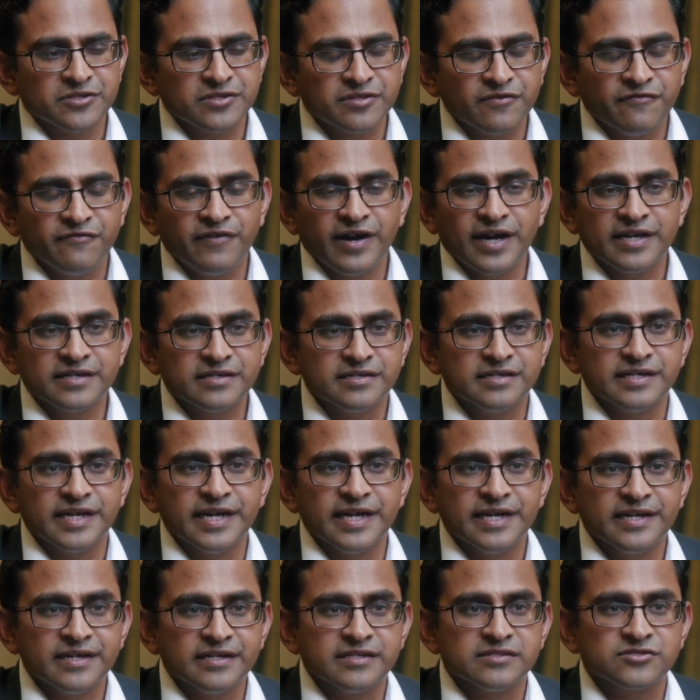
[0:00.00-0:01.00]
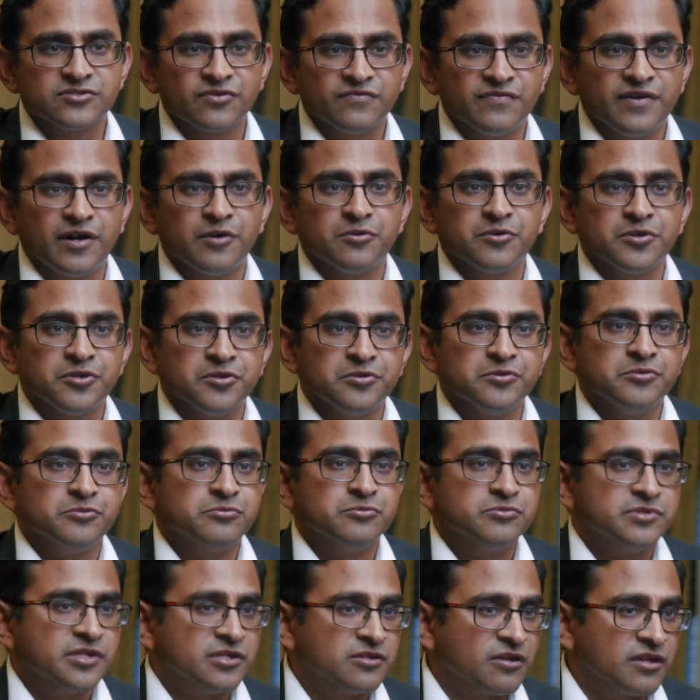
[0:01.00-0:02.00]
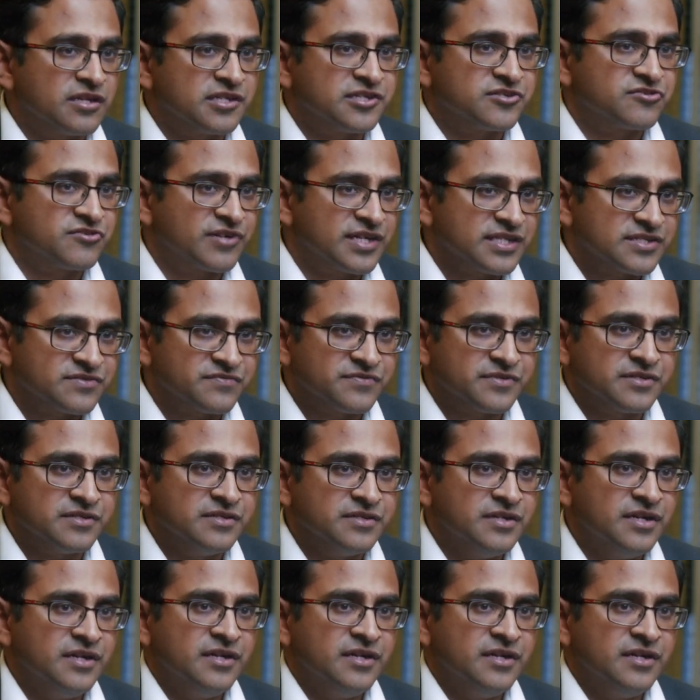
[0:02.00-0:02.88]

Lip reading: finer details of how do you do the knowledge transfer.